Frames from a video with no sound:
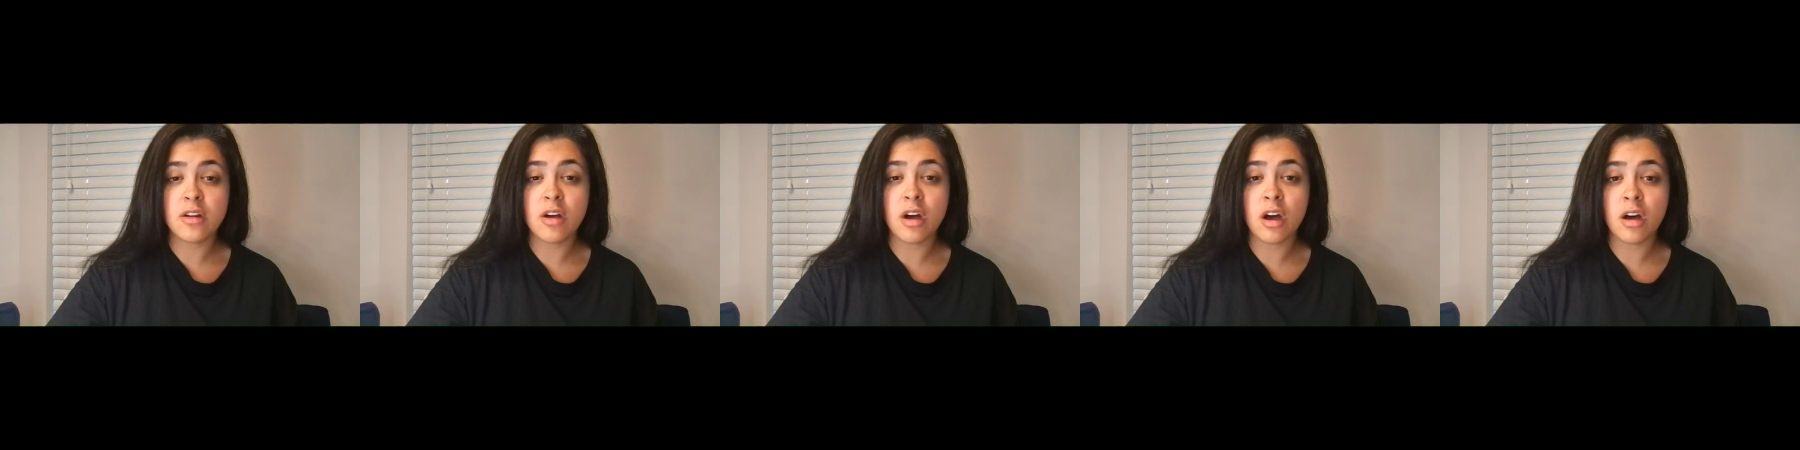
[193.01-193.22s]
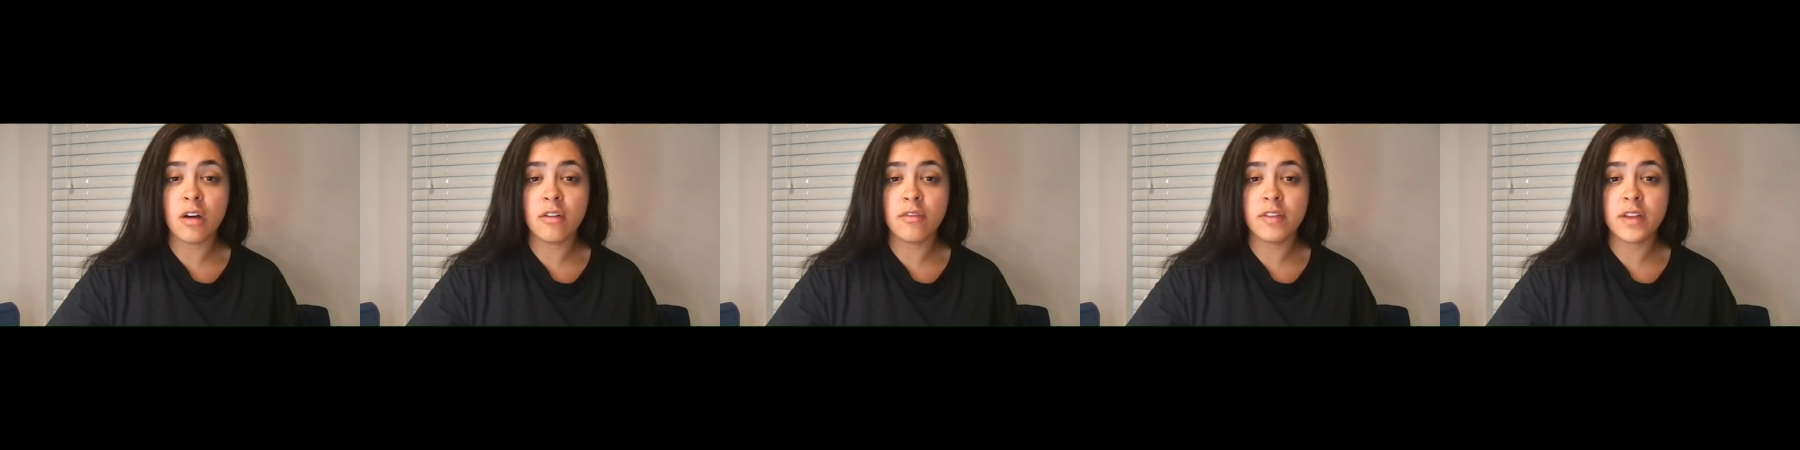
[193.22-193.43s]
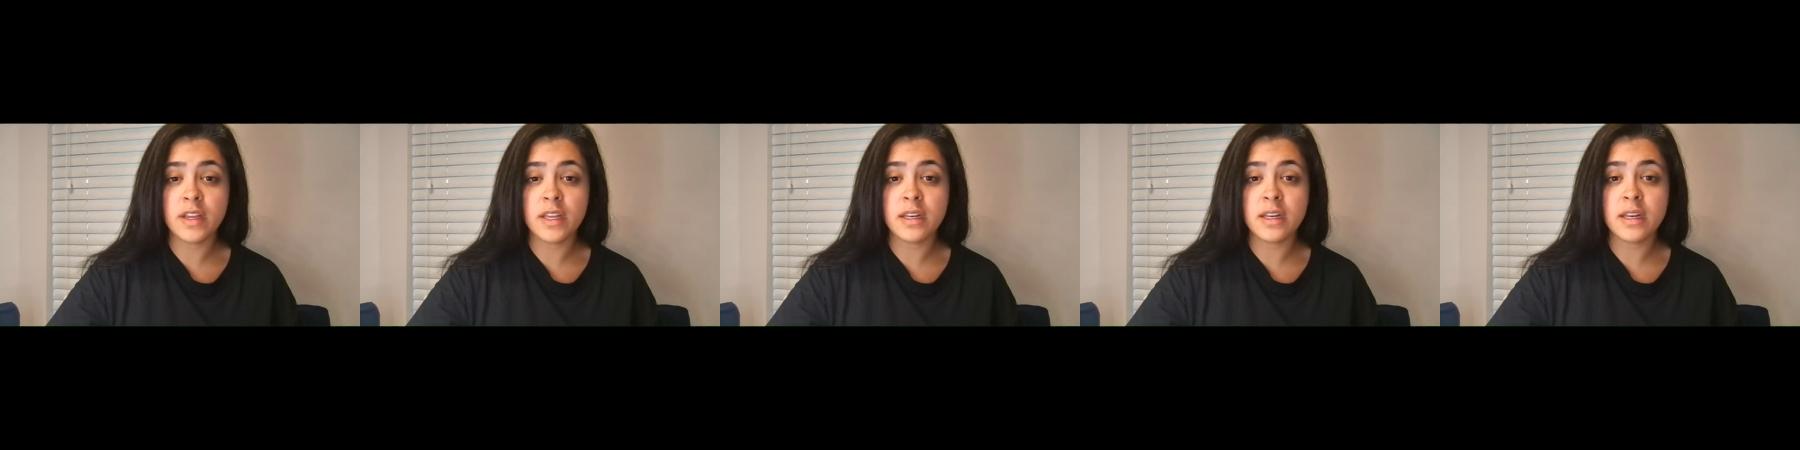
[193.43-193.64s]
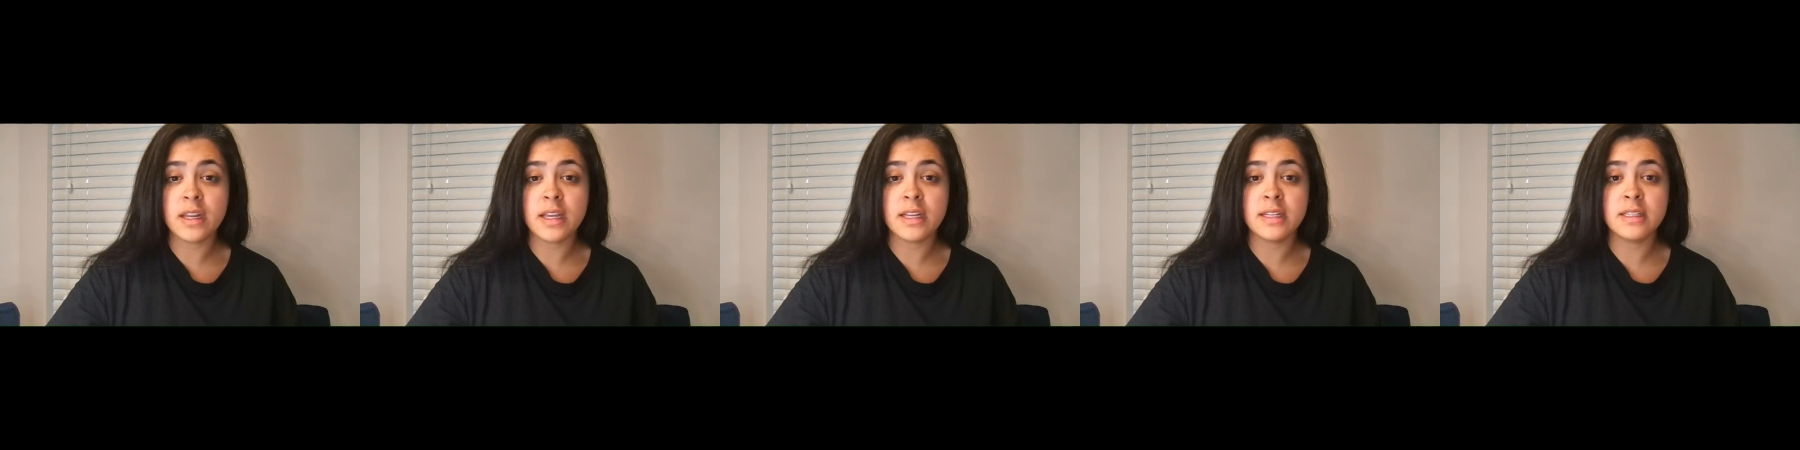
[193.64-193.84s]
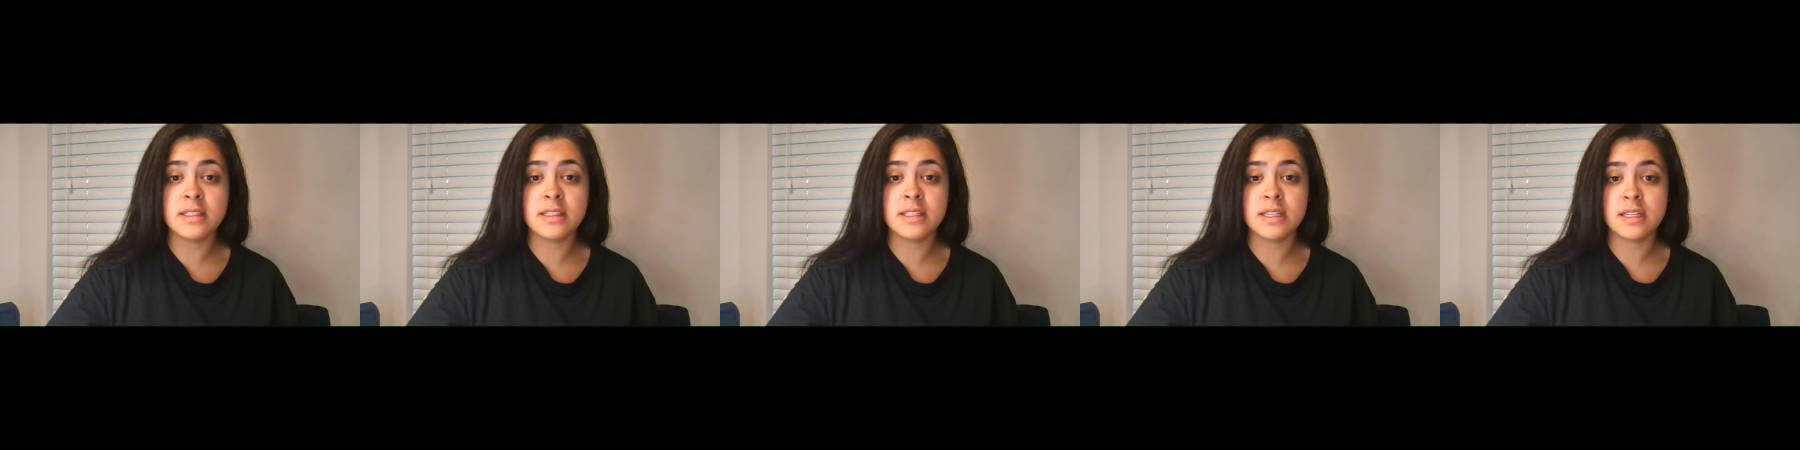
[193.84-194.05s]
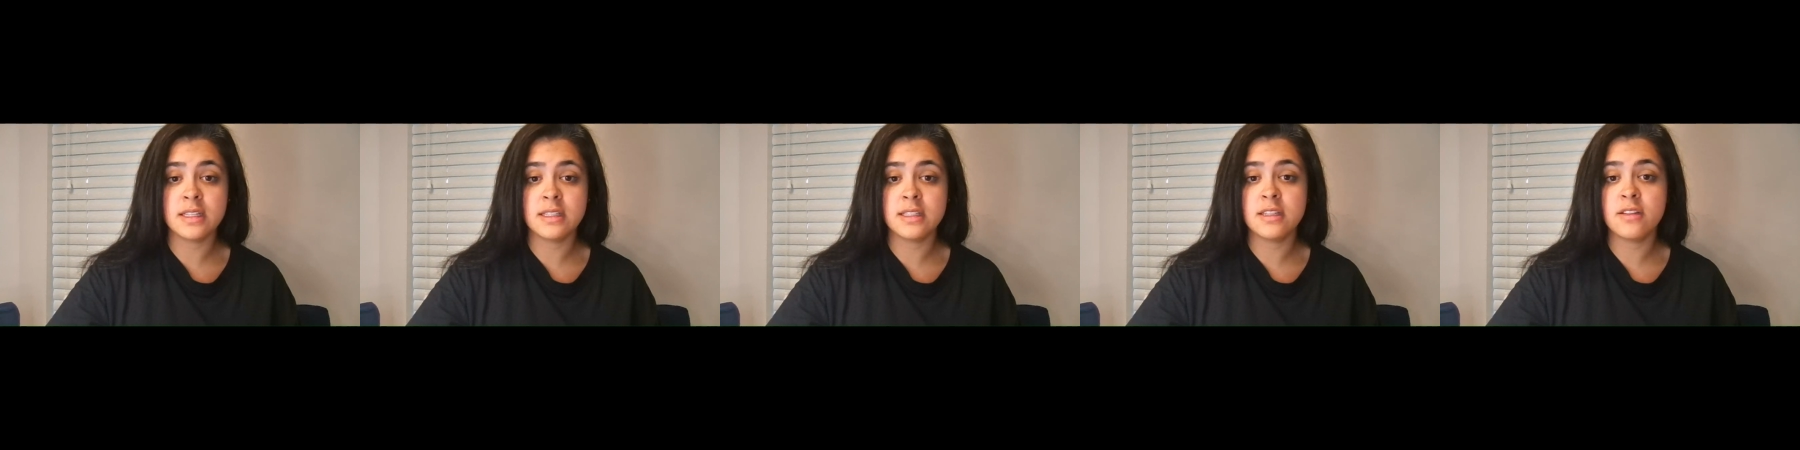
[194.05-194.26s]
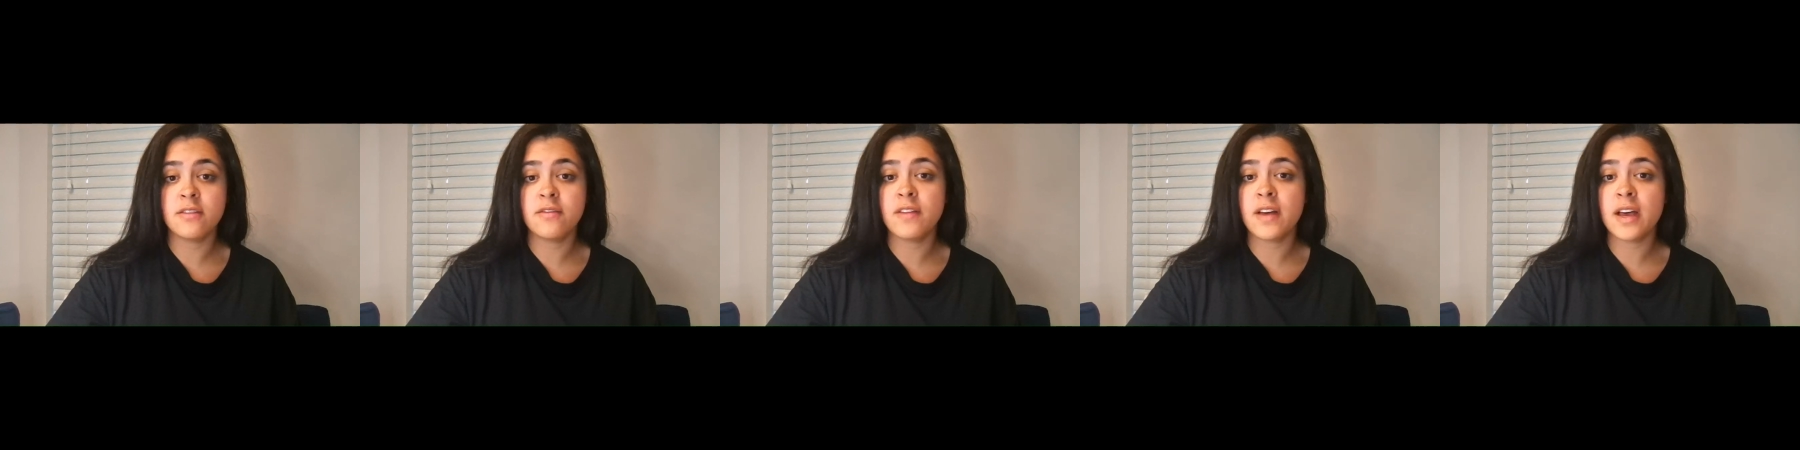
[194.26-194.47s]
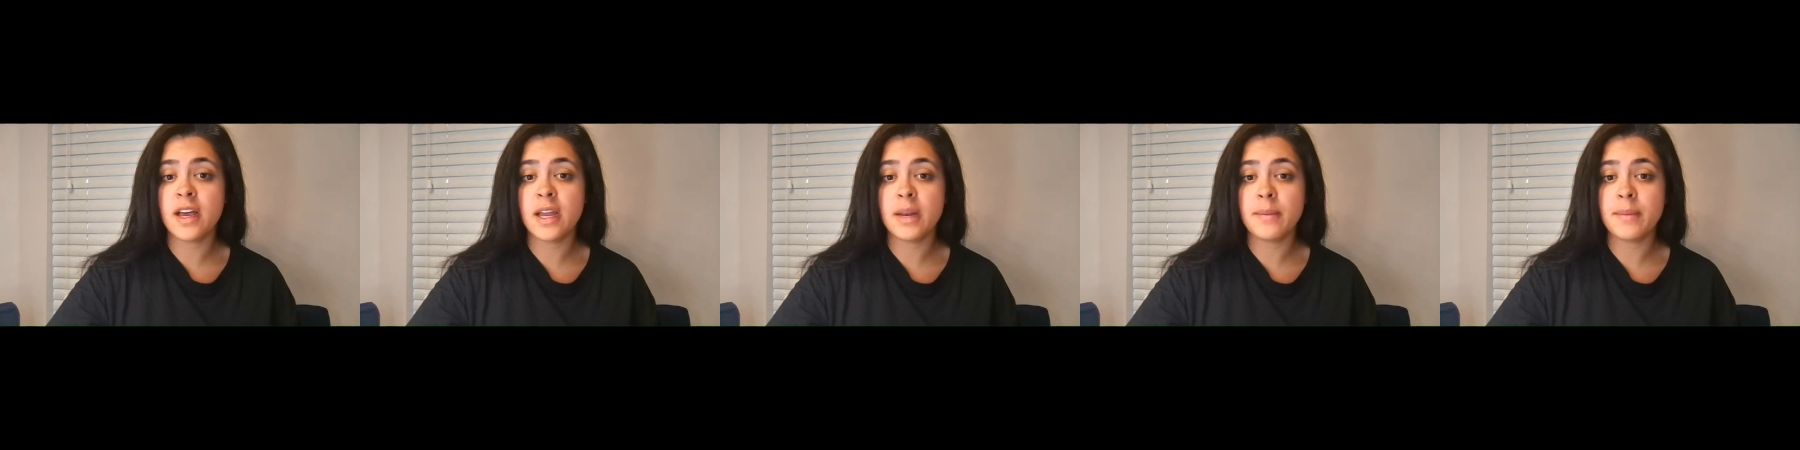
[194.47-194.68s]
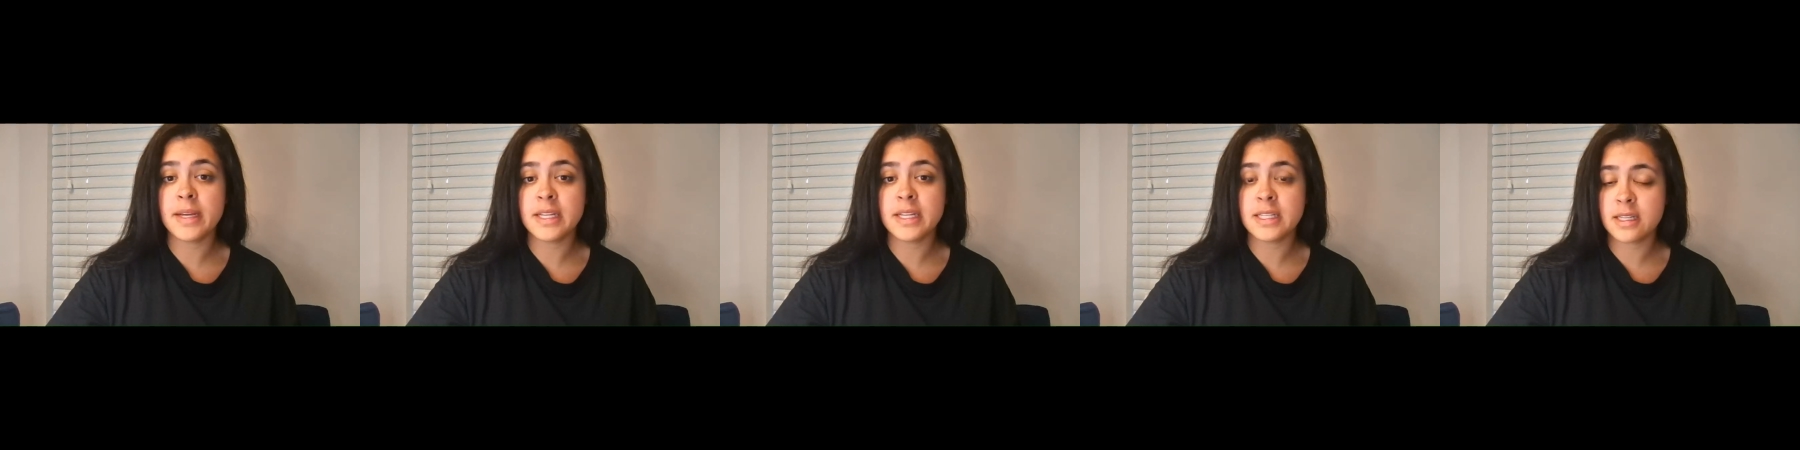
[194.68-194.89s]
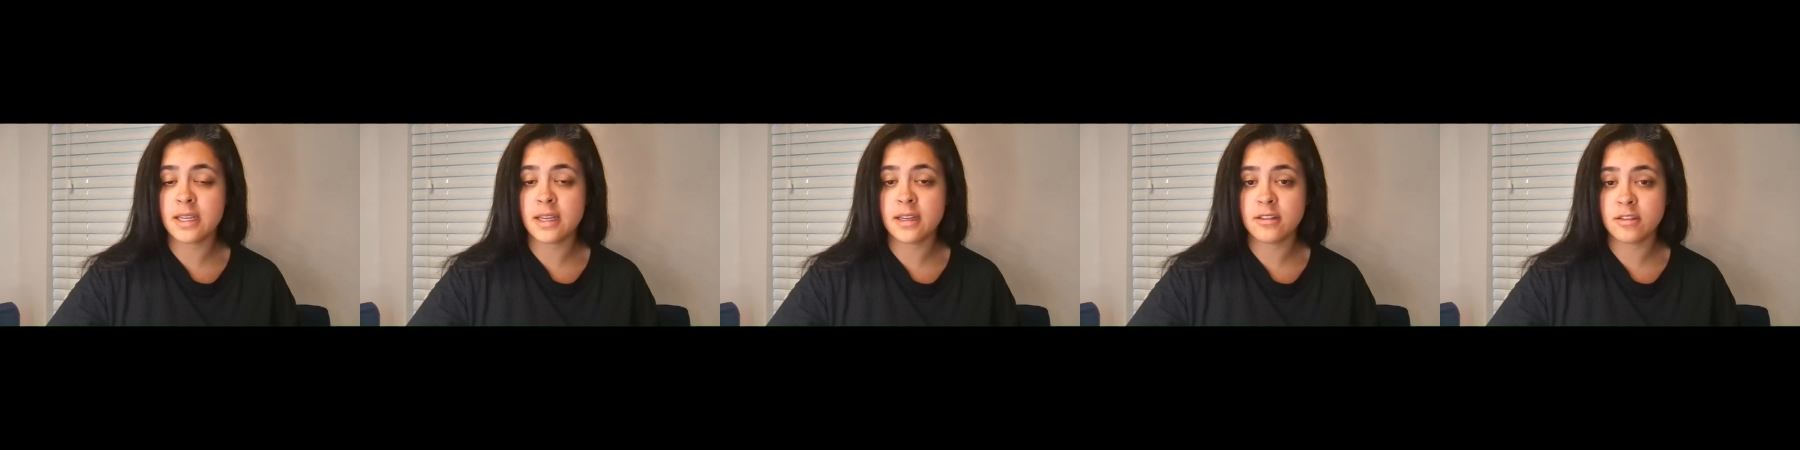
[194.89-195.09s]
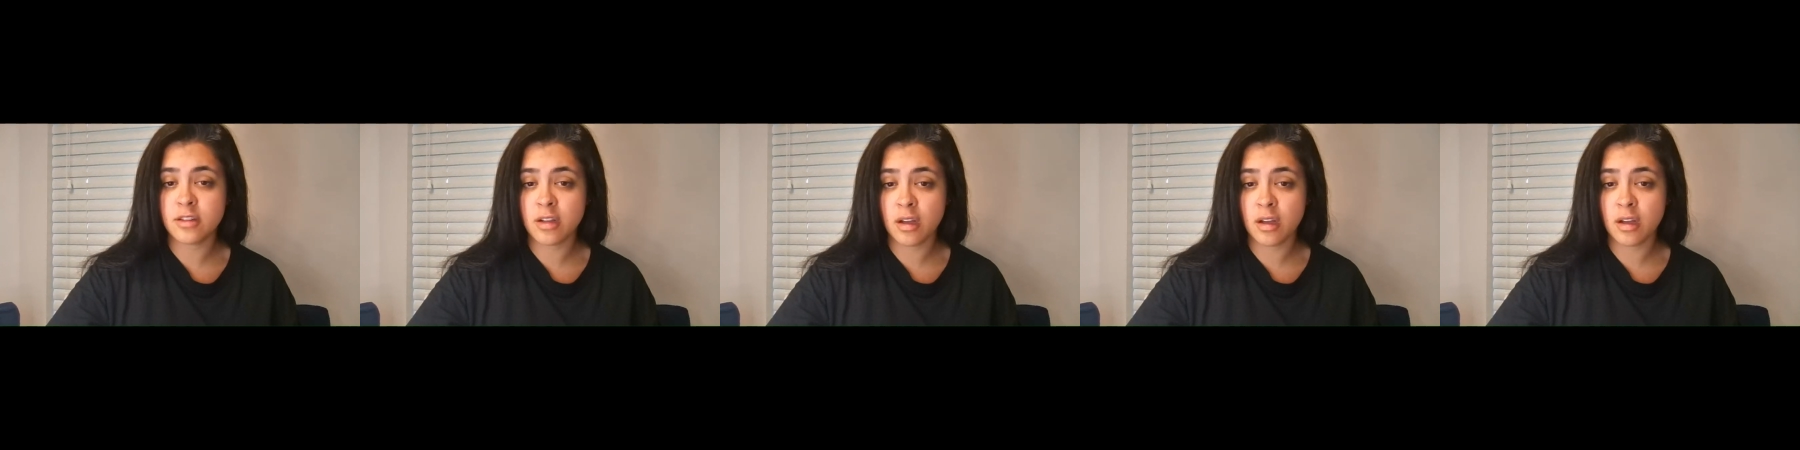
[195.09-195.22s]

often intensified by skin